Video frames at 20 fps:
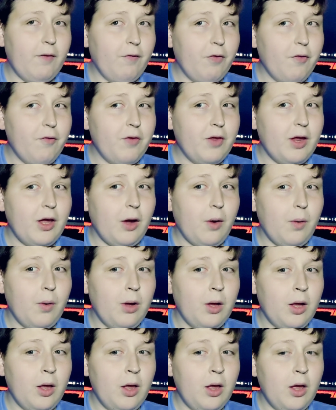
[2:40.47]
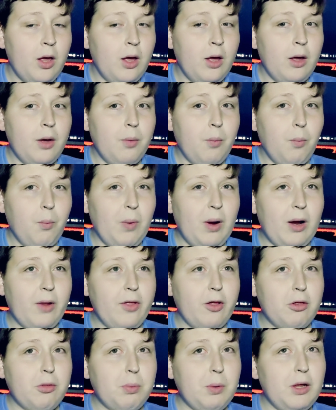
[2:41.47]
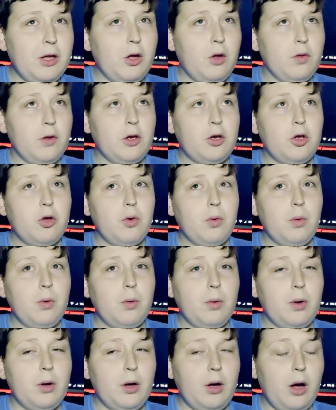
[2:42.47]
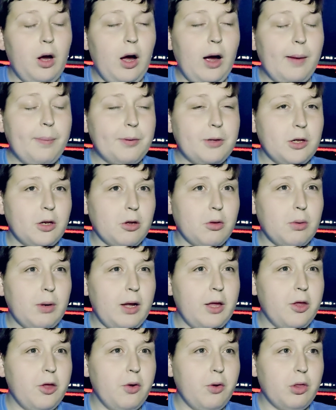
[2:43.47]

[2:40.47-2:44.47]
it off the video. Where there's really only two options, right?